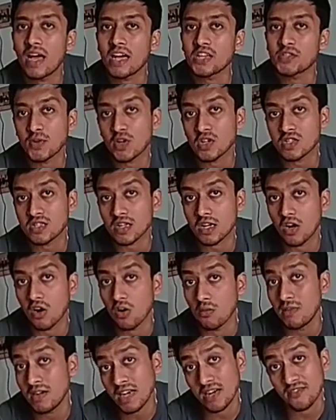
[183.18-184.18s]
as because the
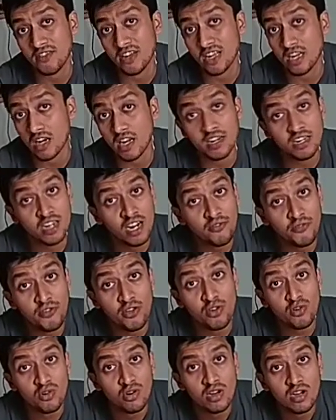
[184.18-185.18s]
government had declared
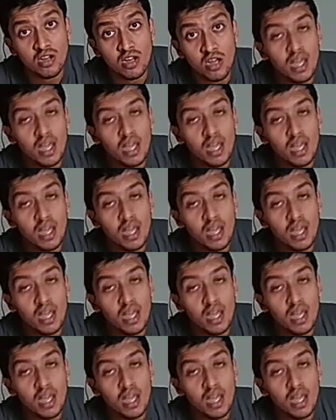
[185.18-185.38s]
curfew.